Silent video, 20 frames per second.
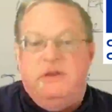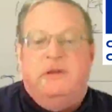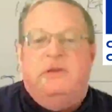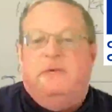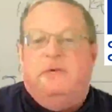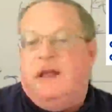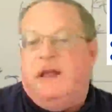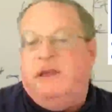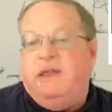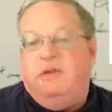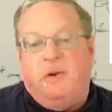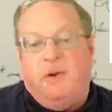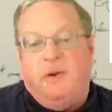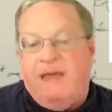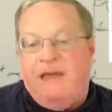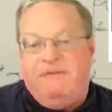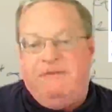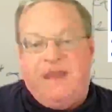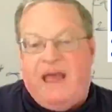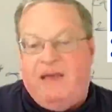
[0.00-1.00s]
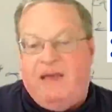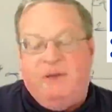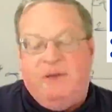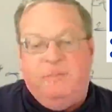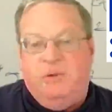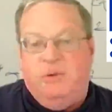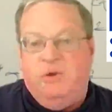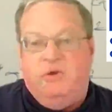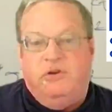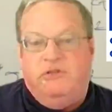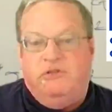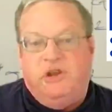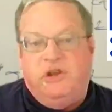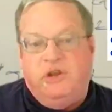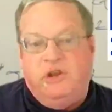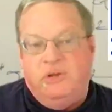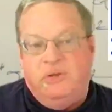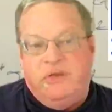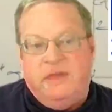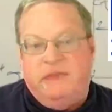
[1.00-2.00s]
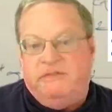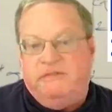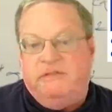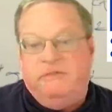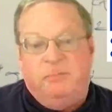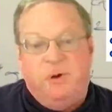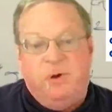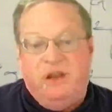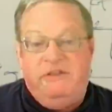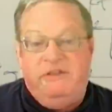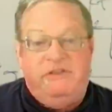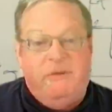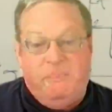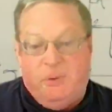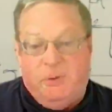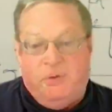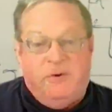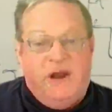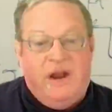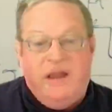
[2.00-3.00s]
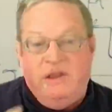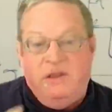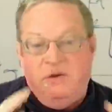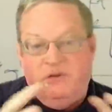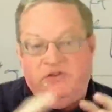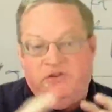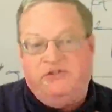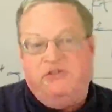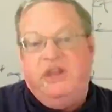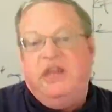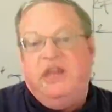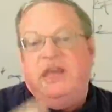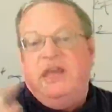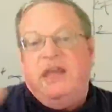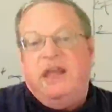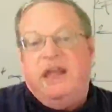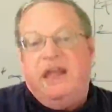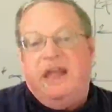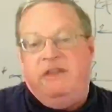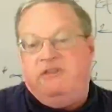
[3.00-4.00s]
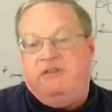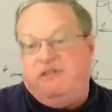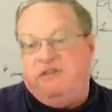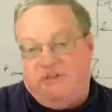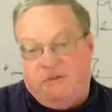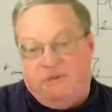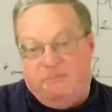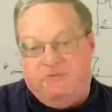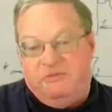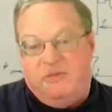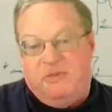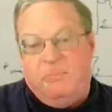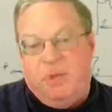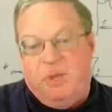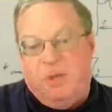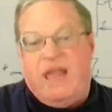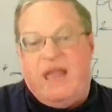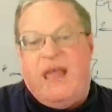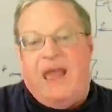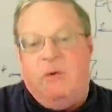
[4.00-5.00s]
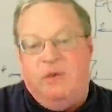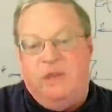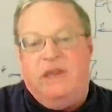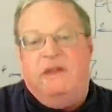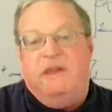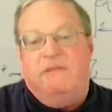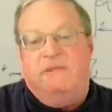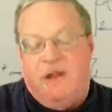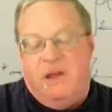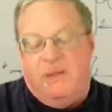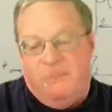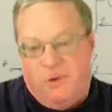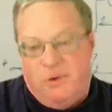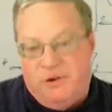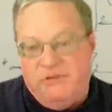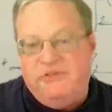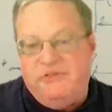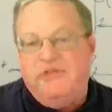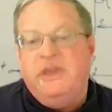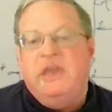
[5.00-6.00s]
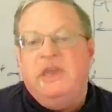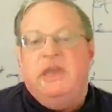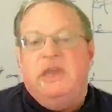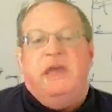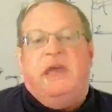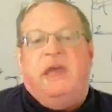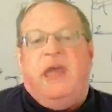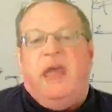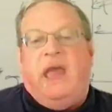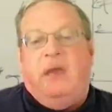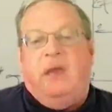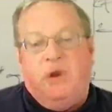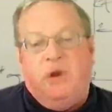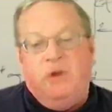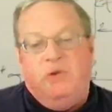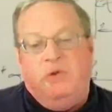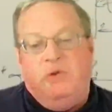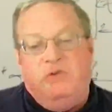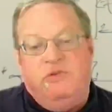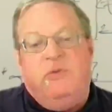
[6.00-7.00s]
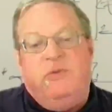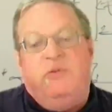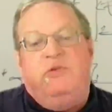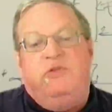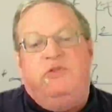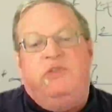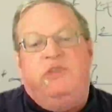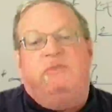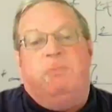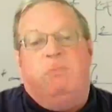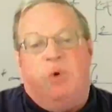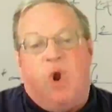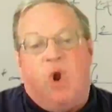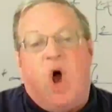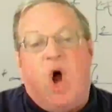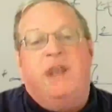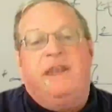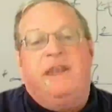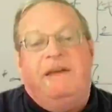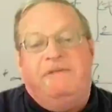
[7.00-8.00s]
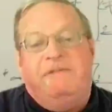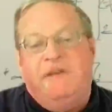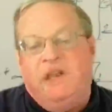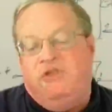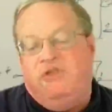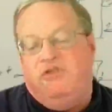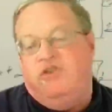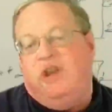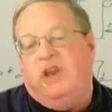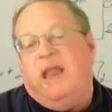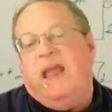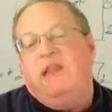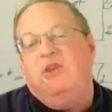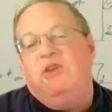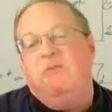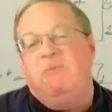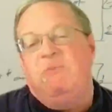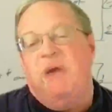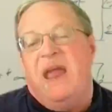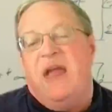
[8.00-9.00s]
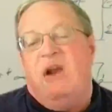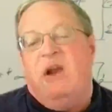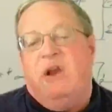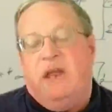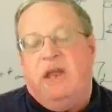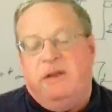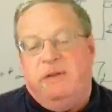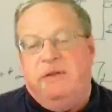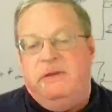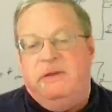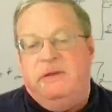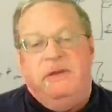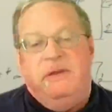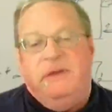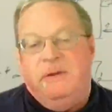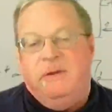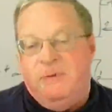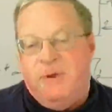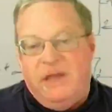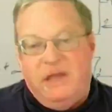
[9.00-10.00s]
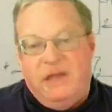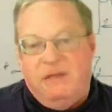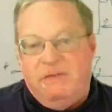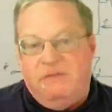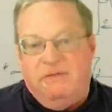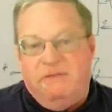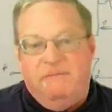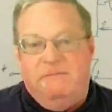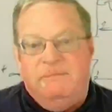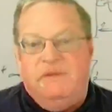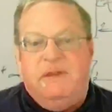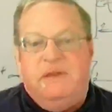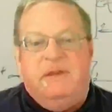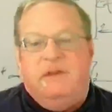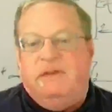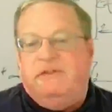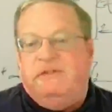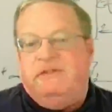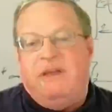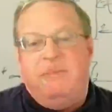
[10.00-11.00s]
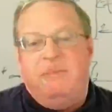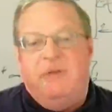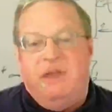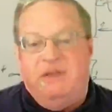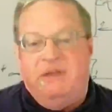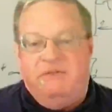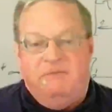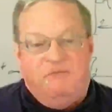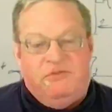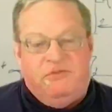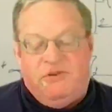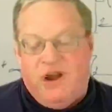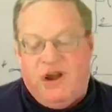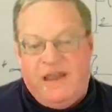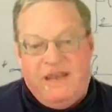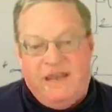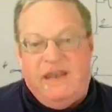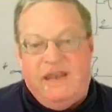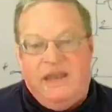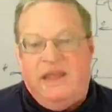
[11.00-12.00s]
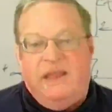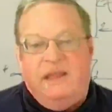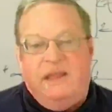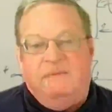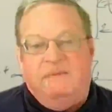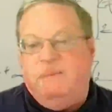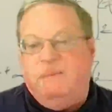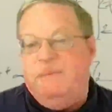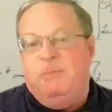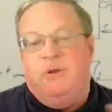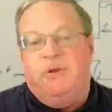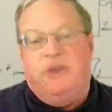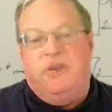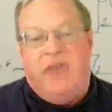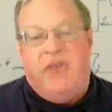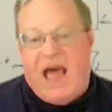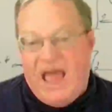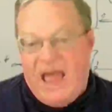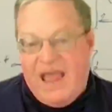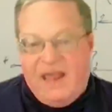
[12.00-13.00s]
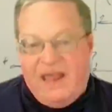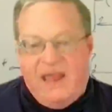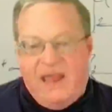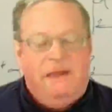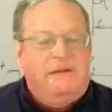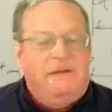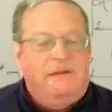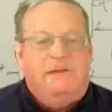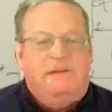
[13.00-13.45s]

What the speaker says: right? You don't have to have computers to do this. It's pretty simple, right? It's just simple counting of numbers. And what you do is you use this broad definition and you pair it with something frightening, people dying,